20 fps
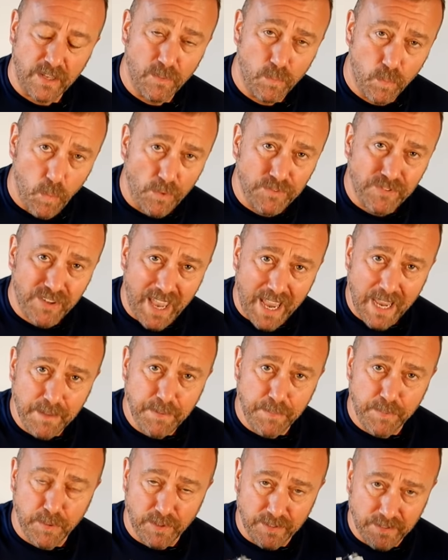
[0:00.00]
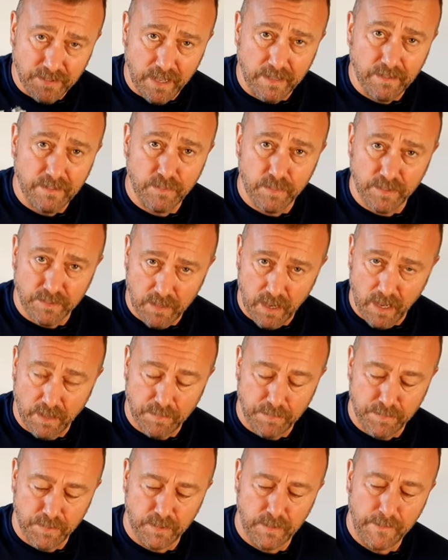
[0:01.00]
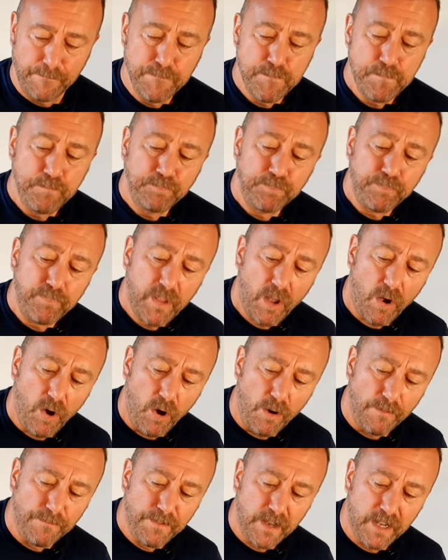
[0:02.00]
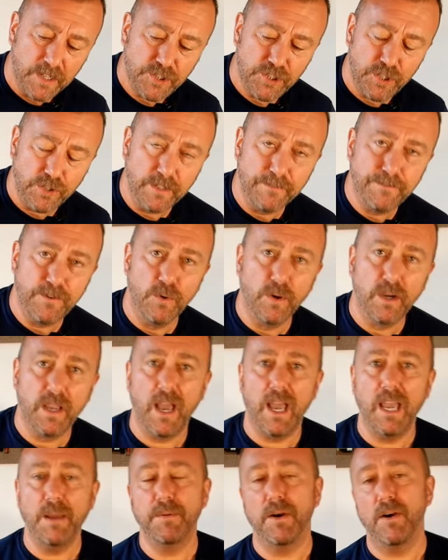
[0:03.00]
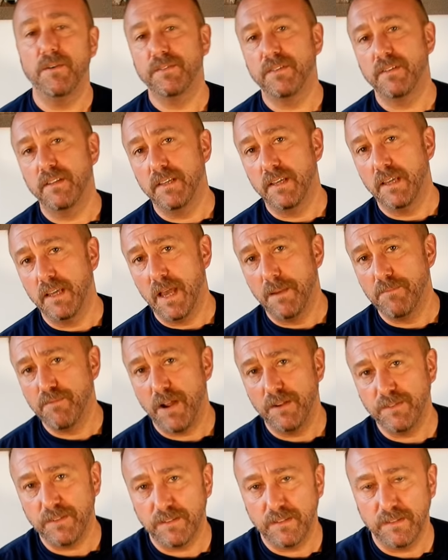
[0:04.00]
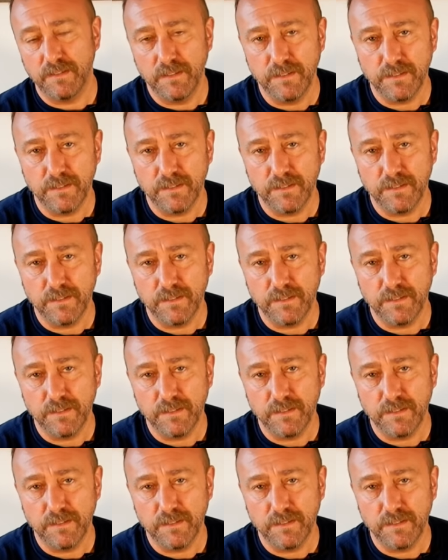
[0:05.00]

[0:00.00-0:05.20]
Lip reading: It was capable, the sensor was capable of shooting 4K, but obviously the processors